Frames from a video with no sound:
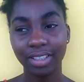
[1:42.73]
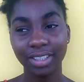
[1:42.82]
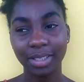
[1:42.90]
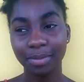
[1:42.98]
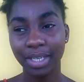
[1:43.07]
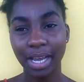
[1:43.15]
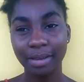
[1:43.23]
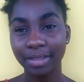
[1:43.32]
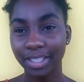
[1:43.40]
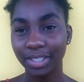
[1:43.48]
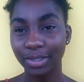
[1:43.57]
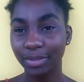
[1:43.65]
sometimes
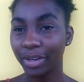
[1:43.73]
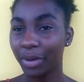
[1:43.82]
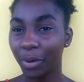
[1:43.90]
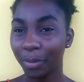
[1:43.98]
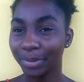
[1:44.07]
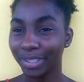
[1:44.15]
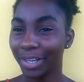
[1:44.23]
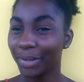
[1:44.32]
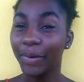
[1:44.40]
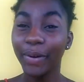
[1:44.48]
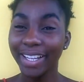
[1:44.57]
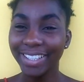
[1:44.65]
you just want to hope and
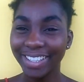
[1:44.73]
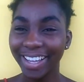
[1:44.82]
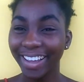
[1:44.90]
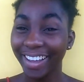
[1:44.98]
quit.